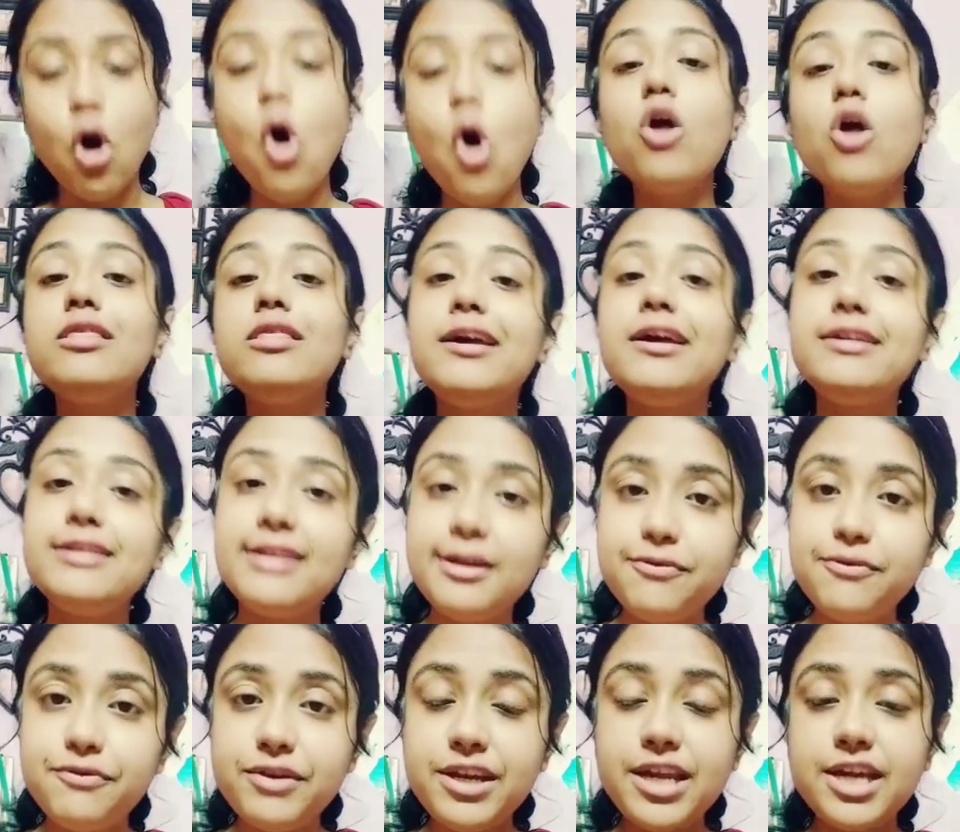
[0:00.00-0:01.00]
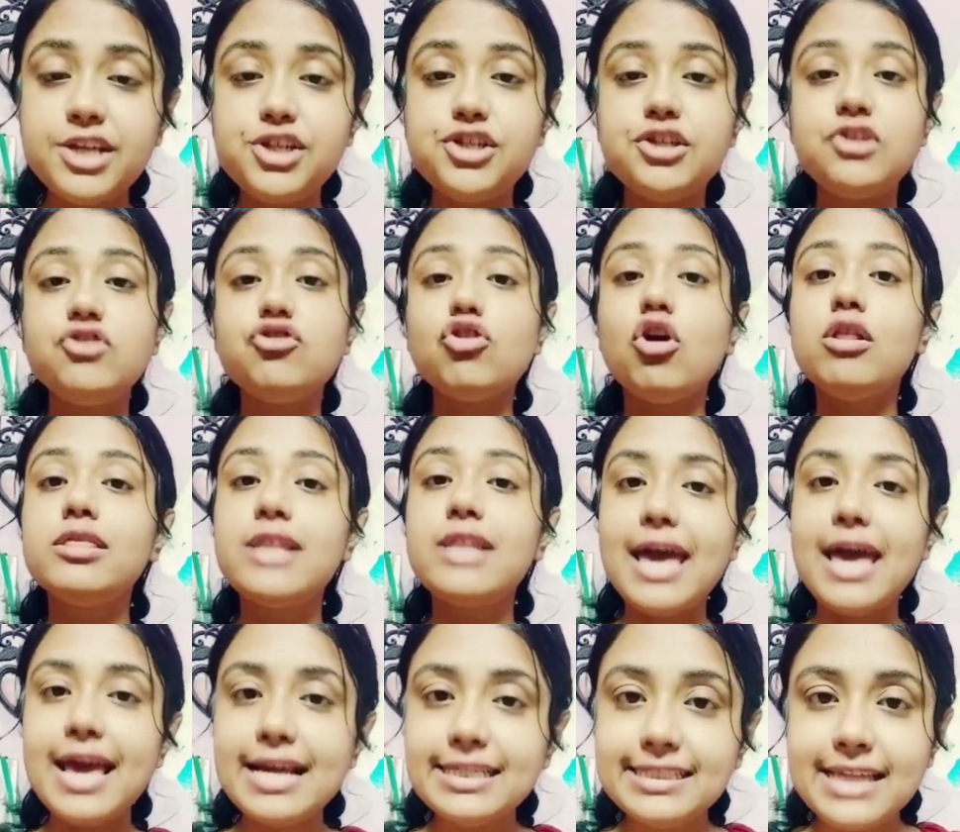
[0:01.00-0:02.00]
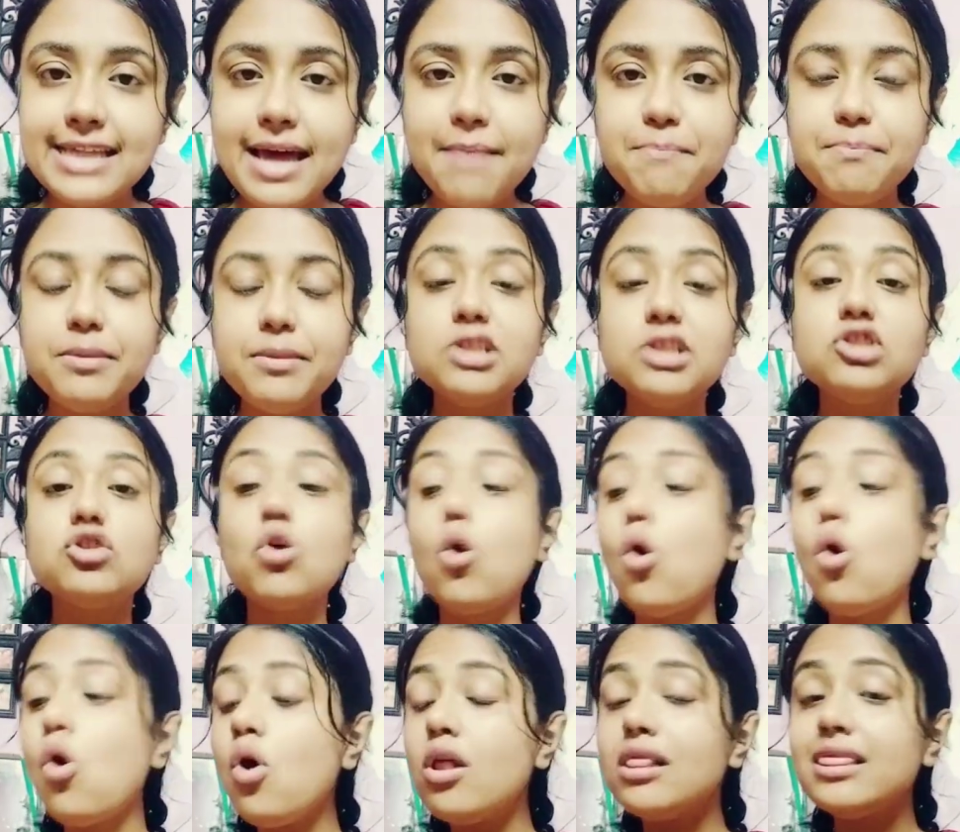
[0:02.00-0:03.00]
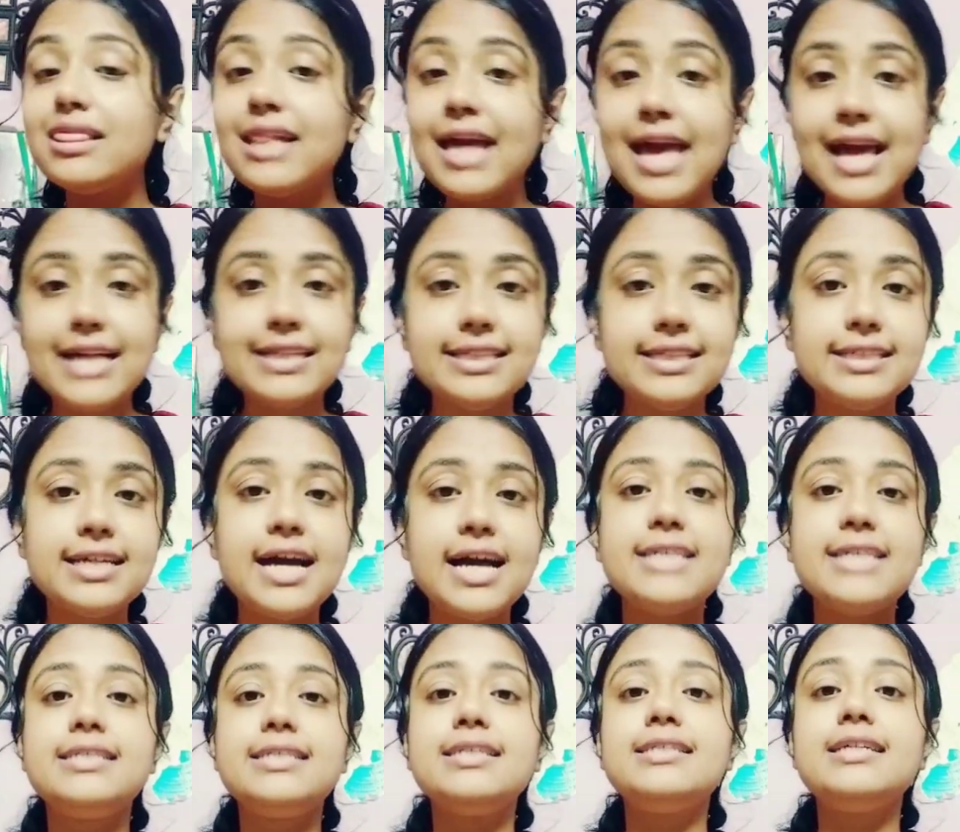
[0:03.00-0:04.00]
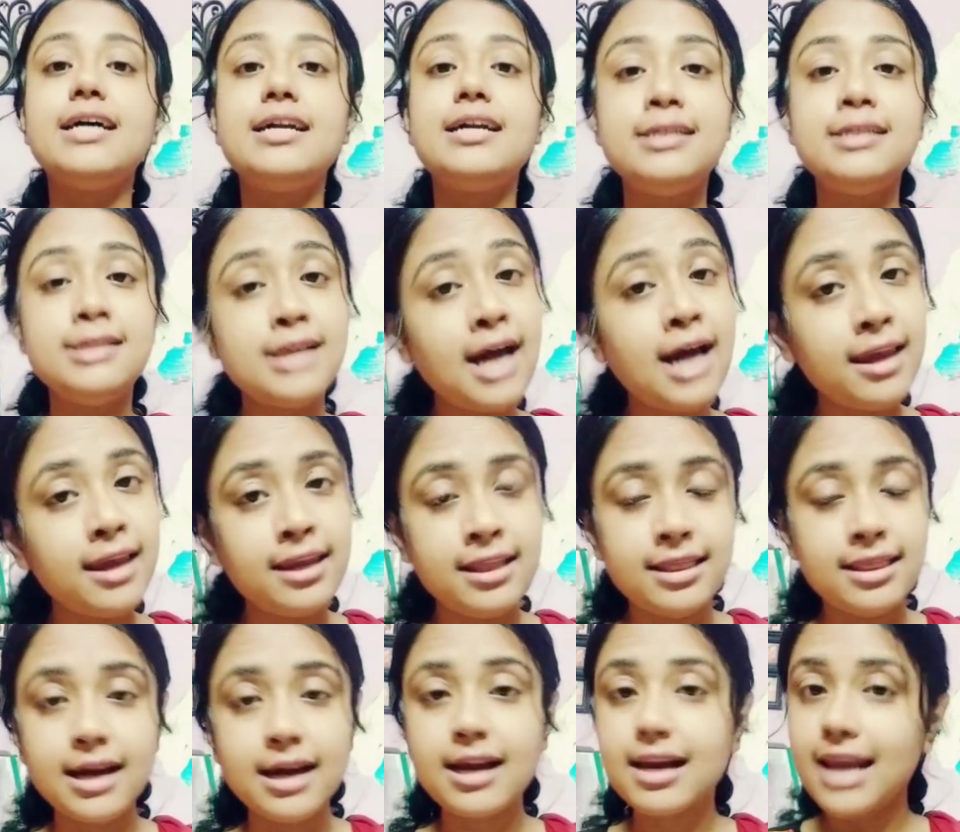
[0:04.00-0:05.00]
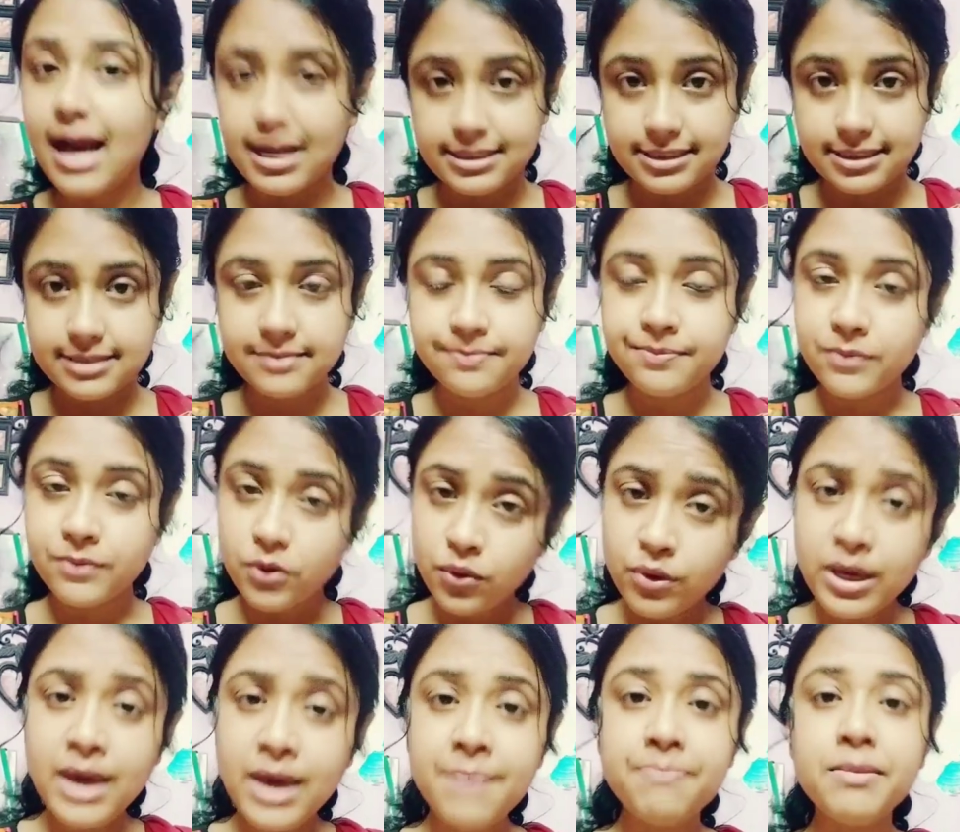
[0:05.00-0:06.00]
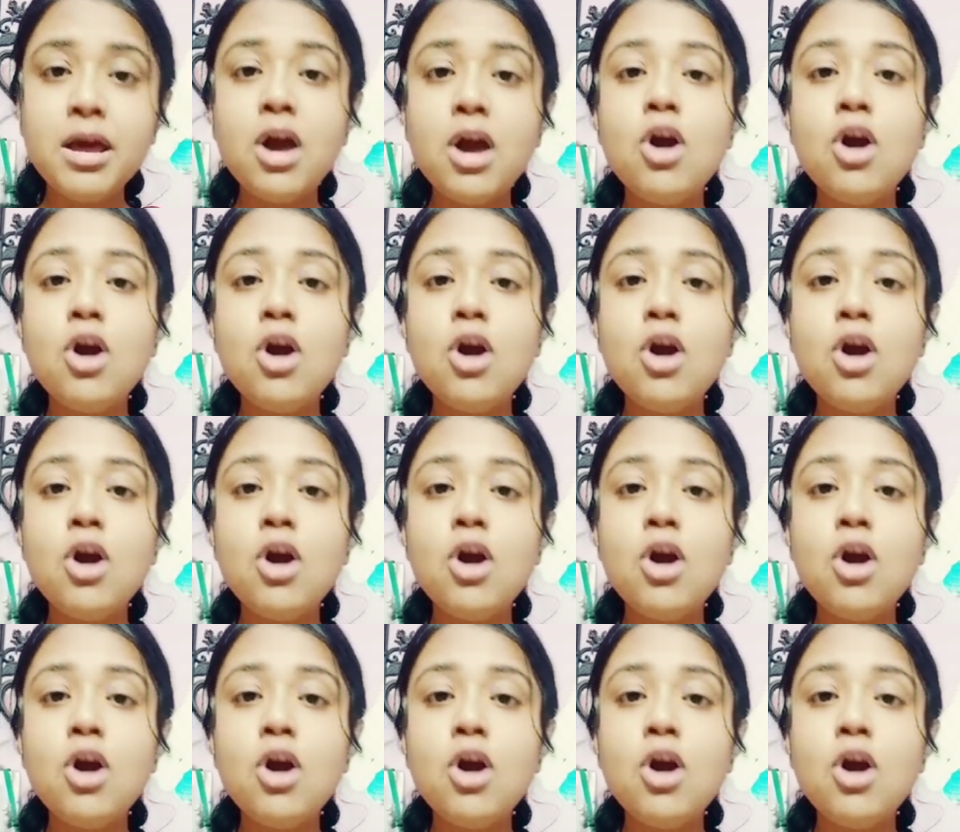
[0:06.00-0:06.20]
All the definitions, all the examples, all the exercises are done in the class. Okay.